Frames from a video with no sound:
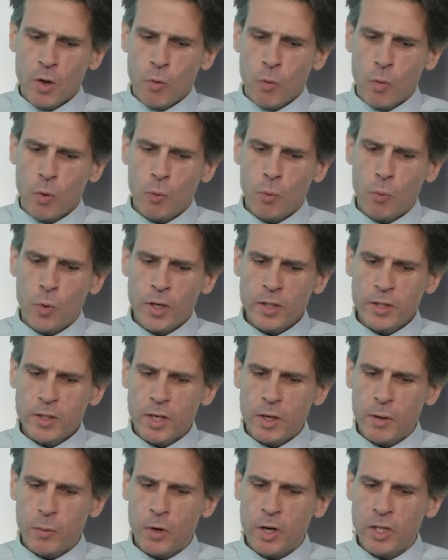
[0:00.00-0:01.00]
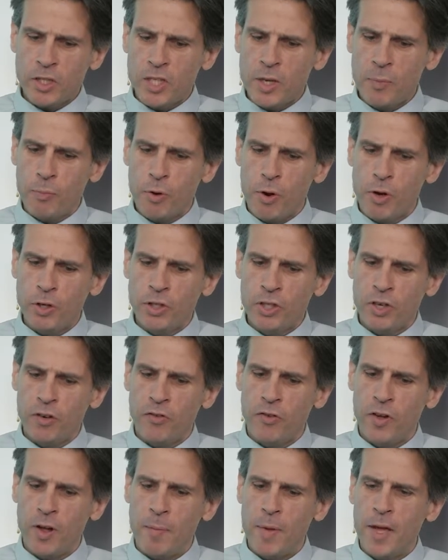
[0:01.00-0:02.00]
What is the approach
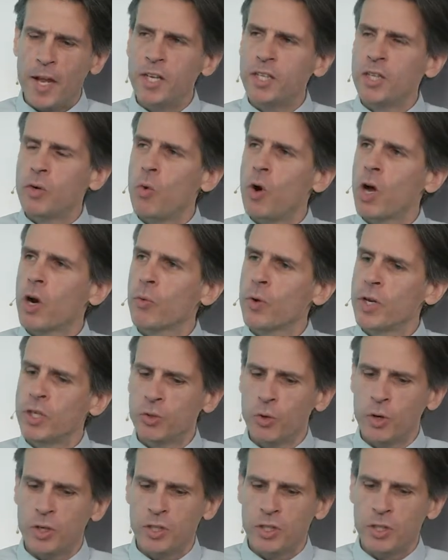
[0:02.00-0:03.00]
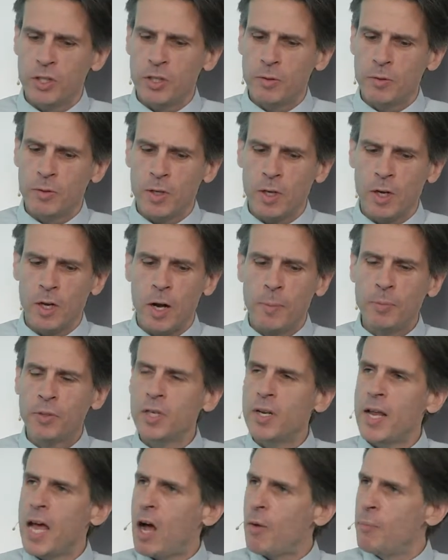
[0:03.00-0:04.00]
of managing water resources up
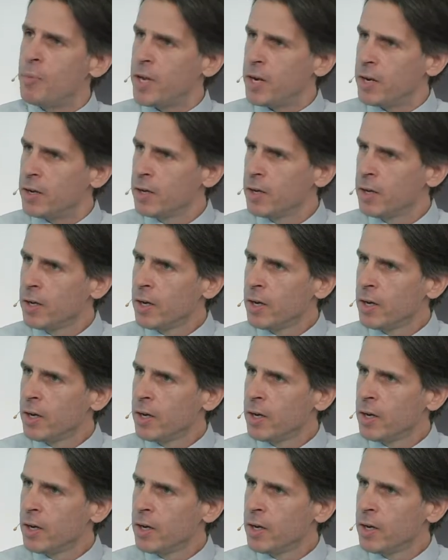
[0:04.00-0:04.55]
to now been